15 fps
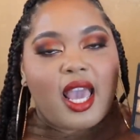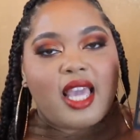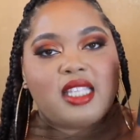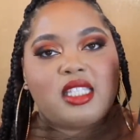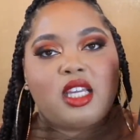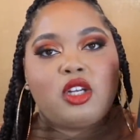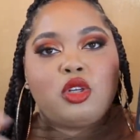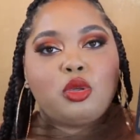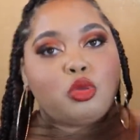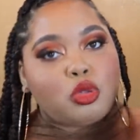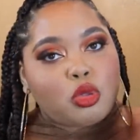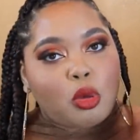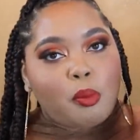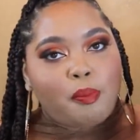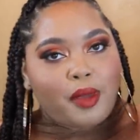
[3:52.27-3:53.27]
It's a
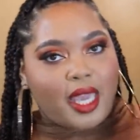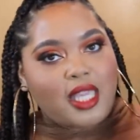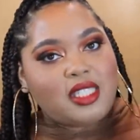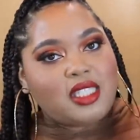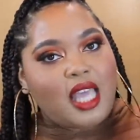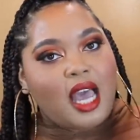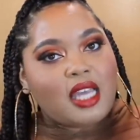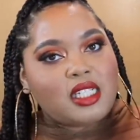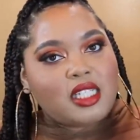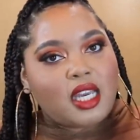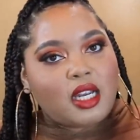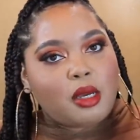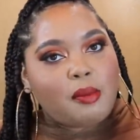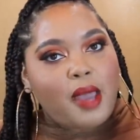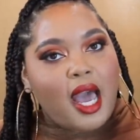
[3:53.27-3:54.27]
neutral based
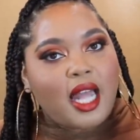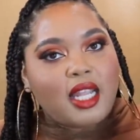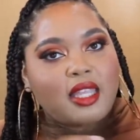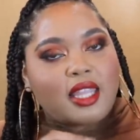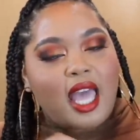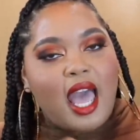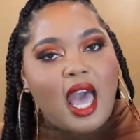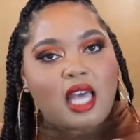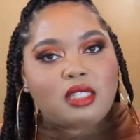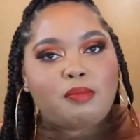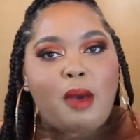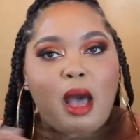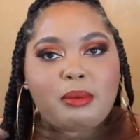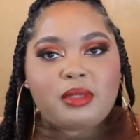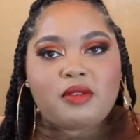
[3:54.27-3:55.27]
eyeshadow palette that has
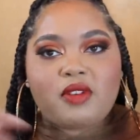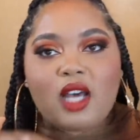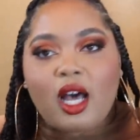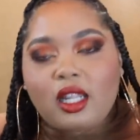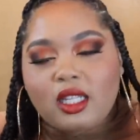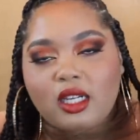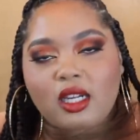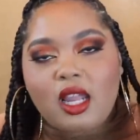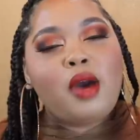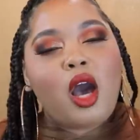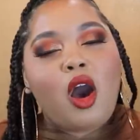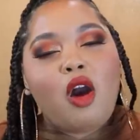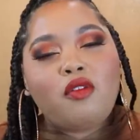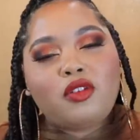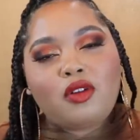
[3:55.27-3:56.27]
pops of color,
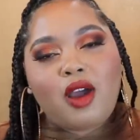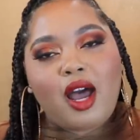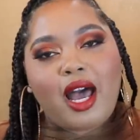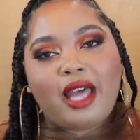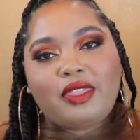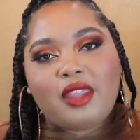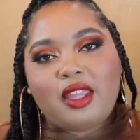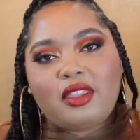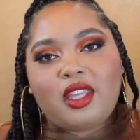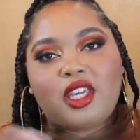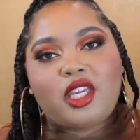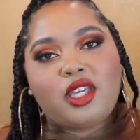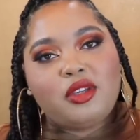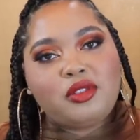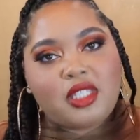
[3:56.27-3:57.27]
but overall I think the
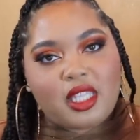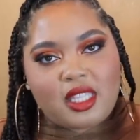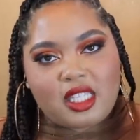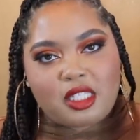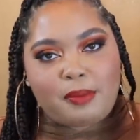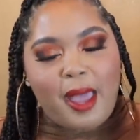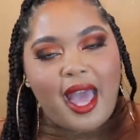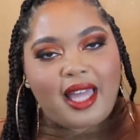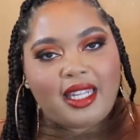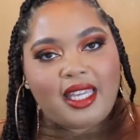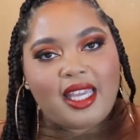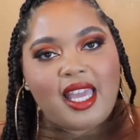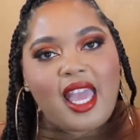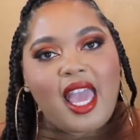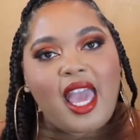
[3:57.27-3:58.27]
hues in this
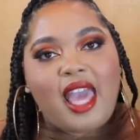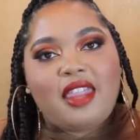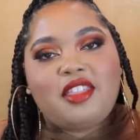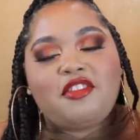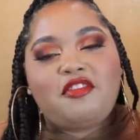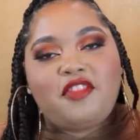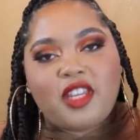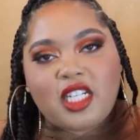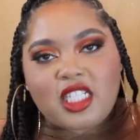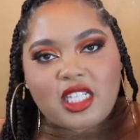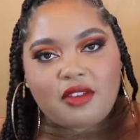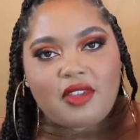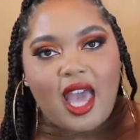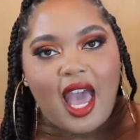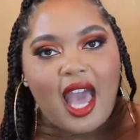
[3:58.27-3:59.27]
palette and the
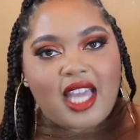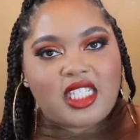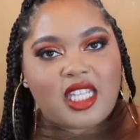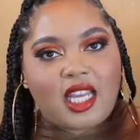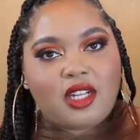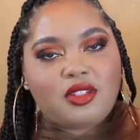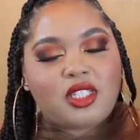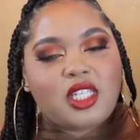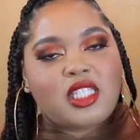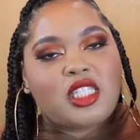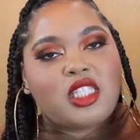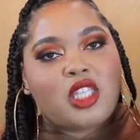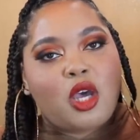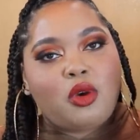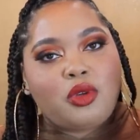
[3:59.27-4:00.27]
finish of the eyeshadows
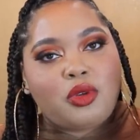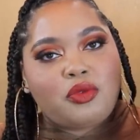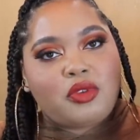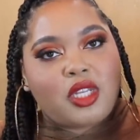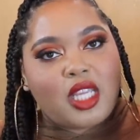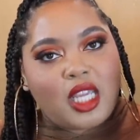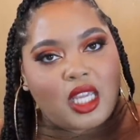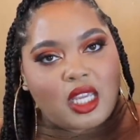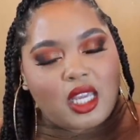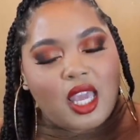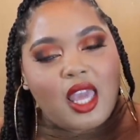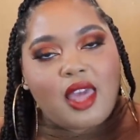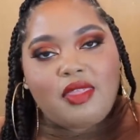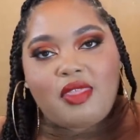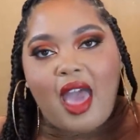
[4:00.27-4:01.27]
is so unique
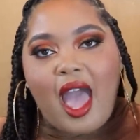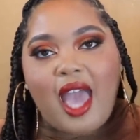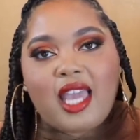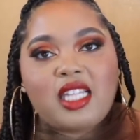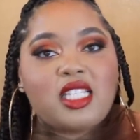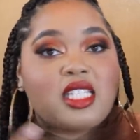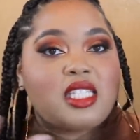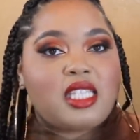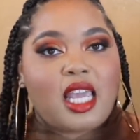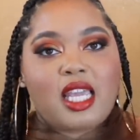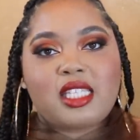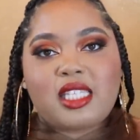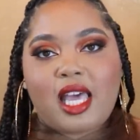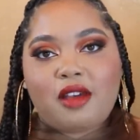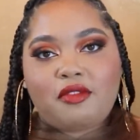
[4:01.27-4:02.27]
that it just
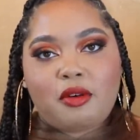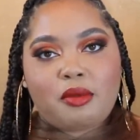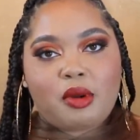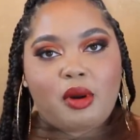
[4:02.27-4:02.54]
stands out from the